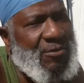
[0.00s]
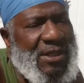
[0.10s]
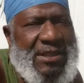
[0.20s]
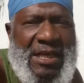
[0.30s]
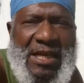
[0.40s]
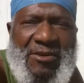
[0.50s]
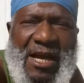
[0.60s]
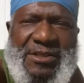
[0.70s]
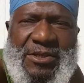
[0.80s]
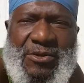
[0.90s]
we still in
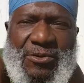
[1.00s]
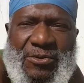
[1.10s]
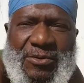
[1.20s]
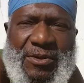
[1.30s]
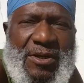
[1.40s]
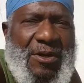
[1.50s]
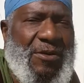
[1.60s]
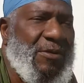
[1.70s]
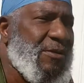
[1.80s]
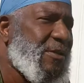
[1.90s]
grade school, you
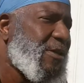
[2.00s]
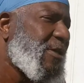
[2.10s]
know.